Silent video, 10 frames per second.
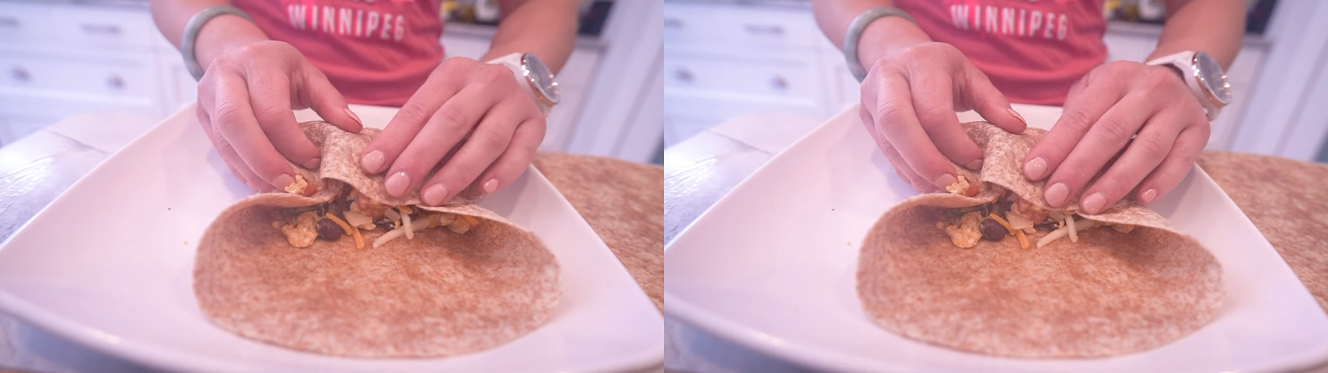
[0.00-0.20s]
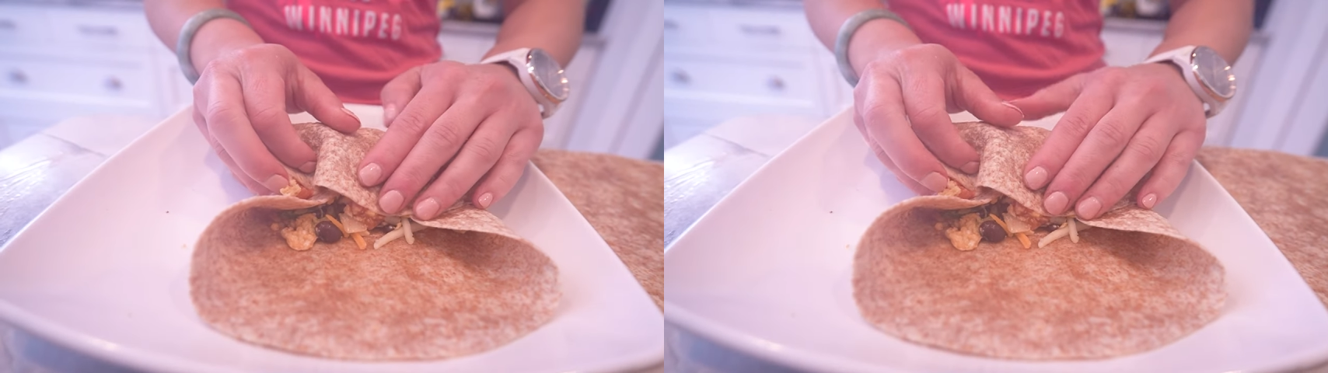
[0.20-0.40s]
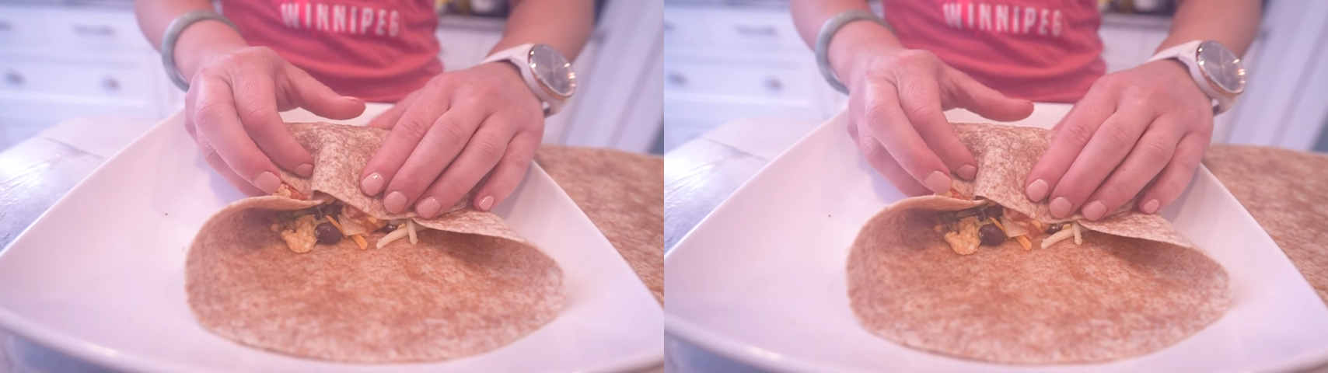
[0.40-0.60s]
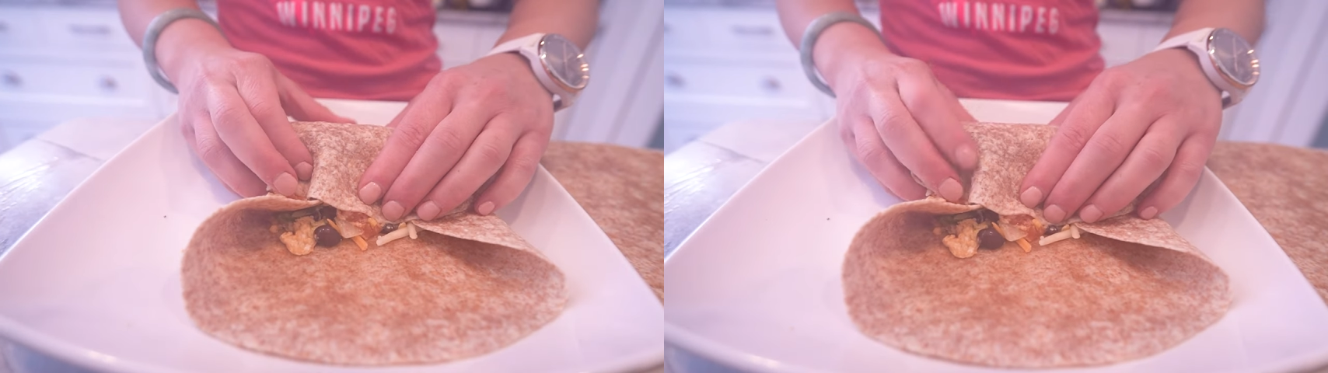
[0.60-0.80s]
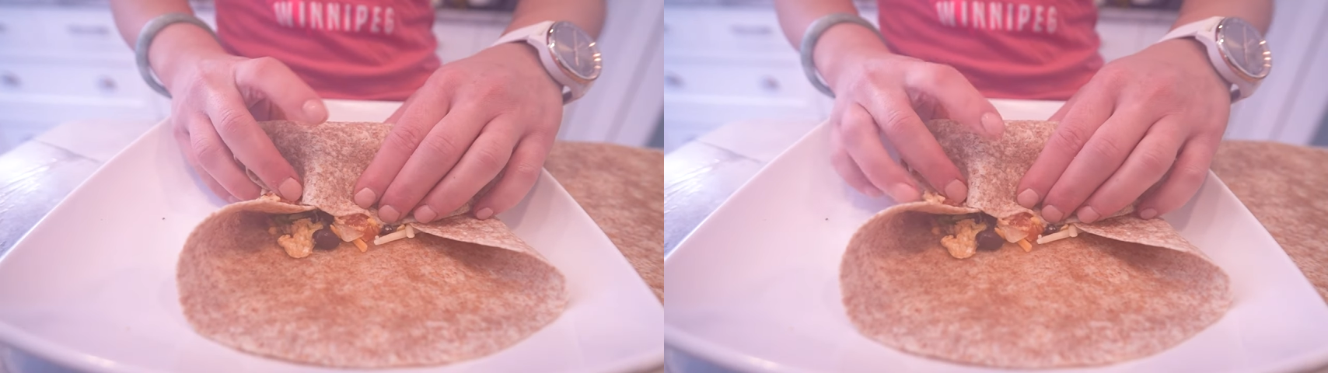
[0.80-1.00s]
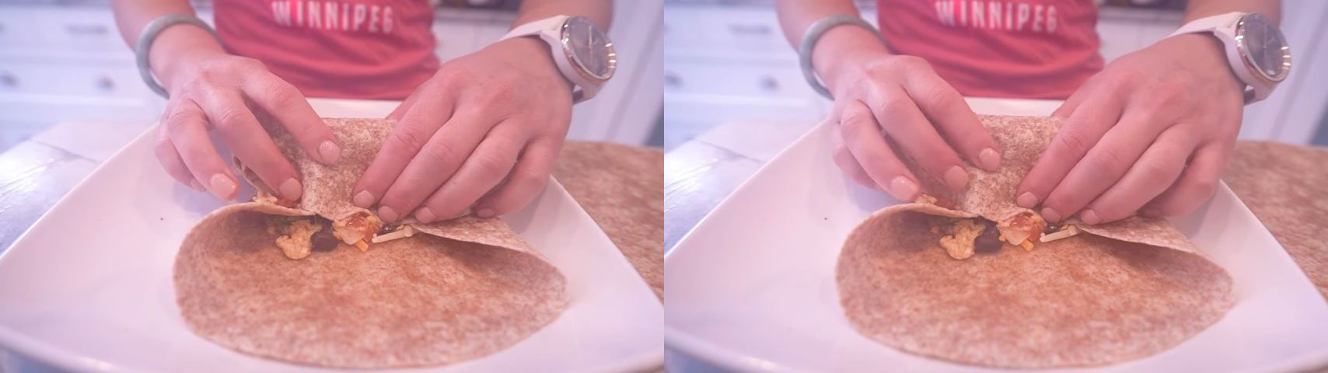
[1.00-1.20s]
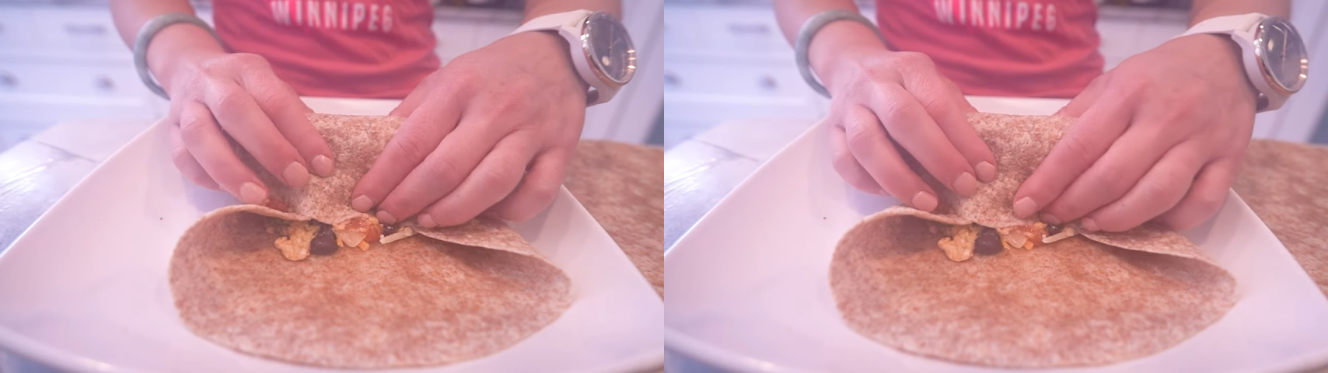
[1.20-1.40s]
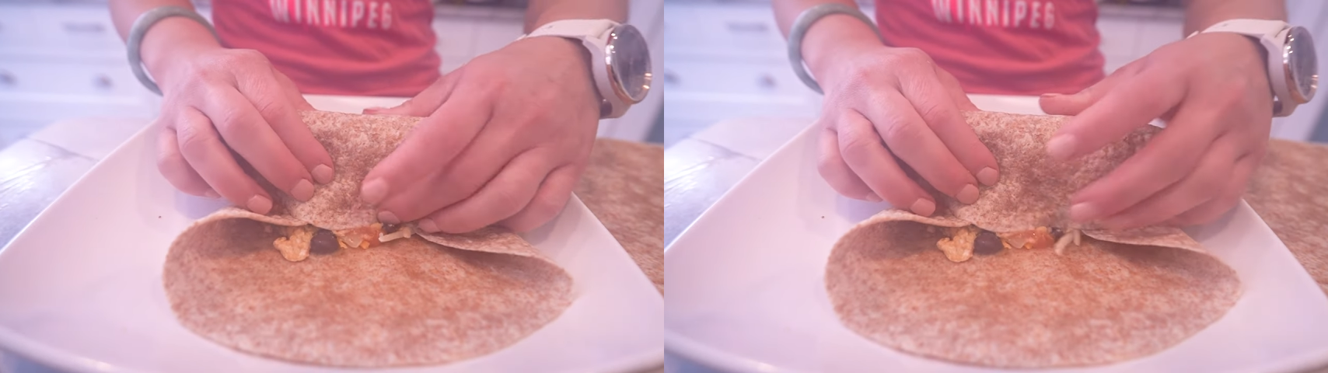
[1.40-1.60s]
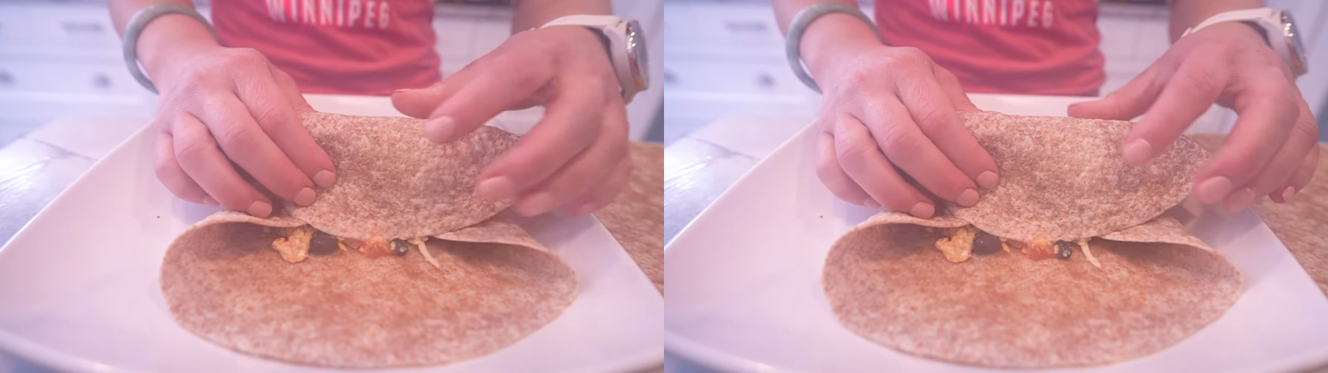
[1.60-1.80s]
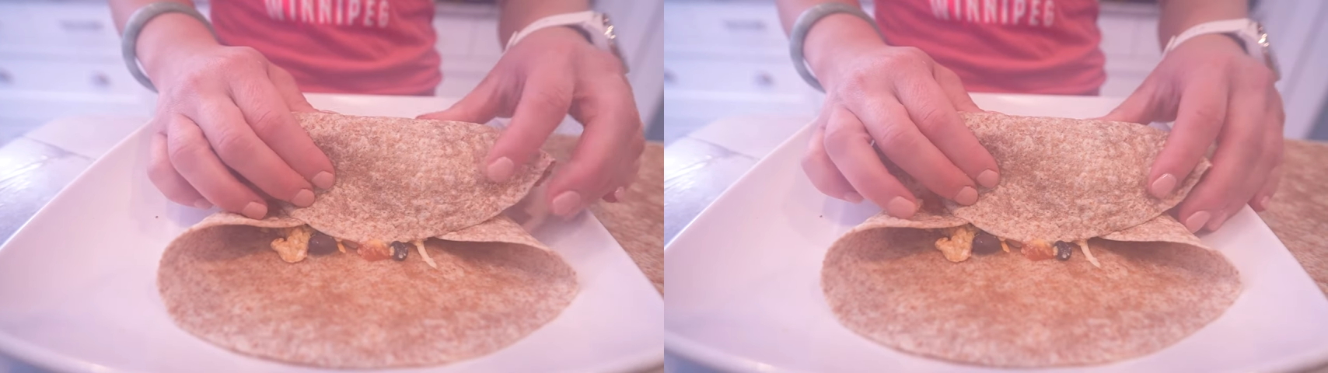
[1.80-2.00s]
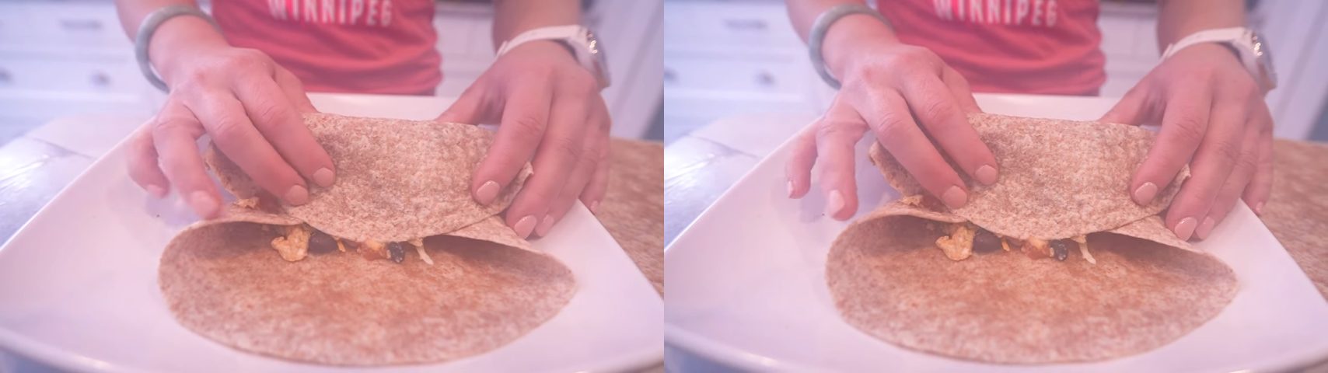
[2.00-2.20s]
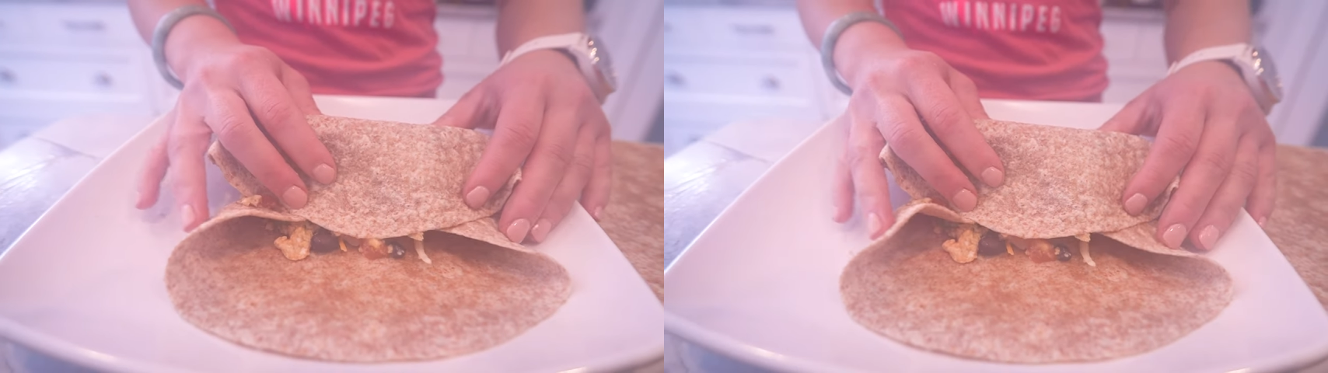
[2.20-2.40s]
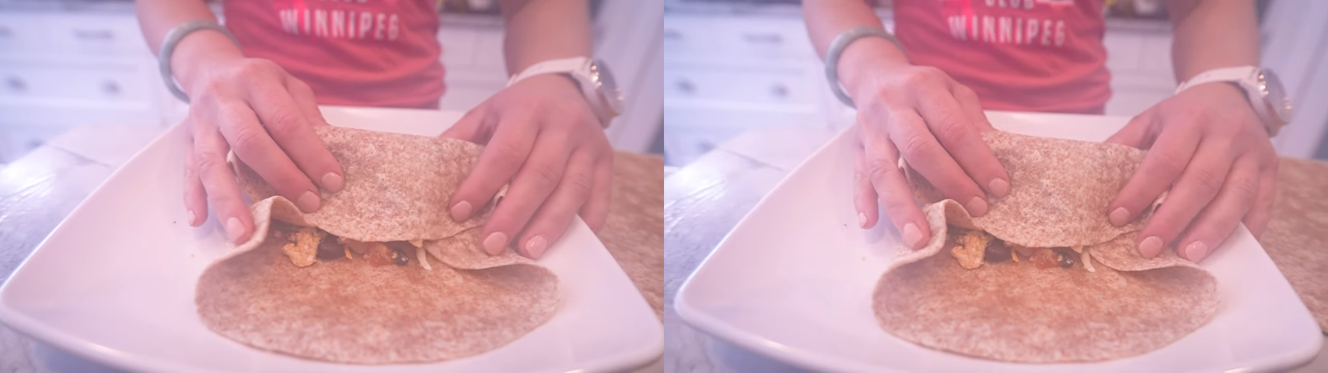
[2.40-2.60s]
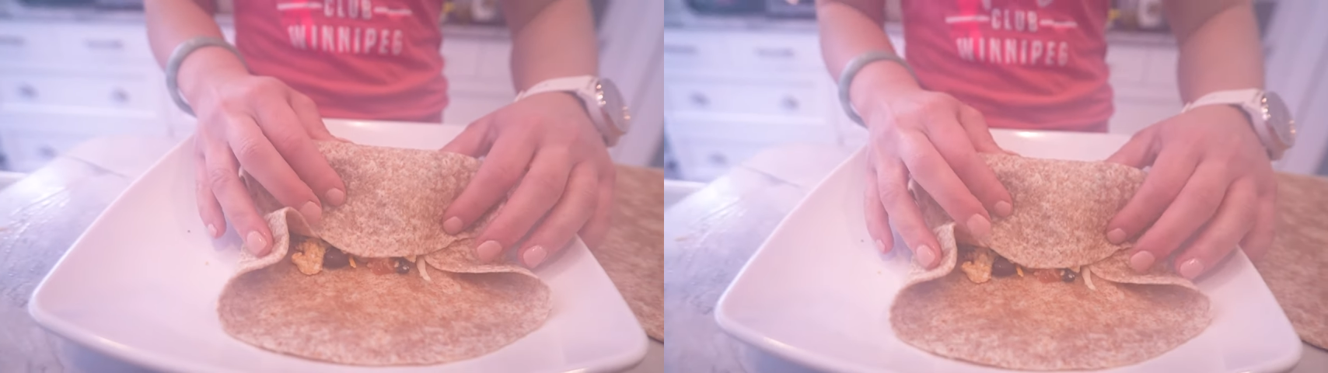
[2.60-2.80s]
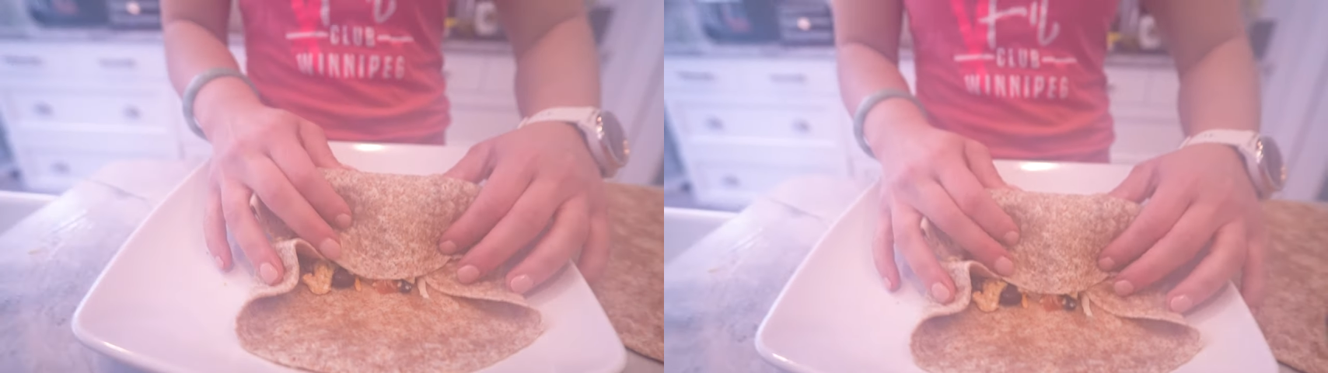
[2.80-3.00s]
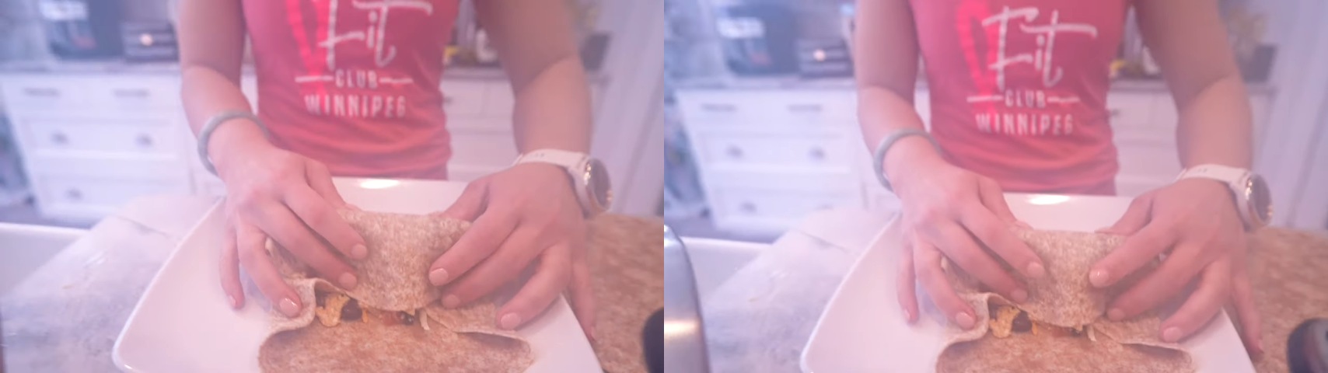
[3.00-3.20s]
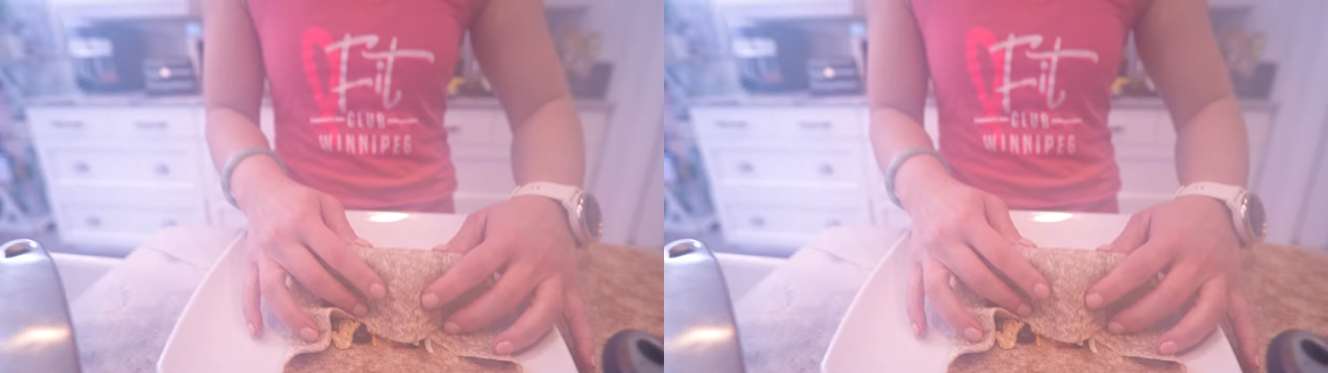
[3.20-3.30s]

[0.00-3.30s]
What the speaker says: No face is visible, so there are no lips to read.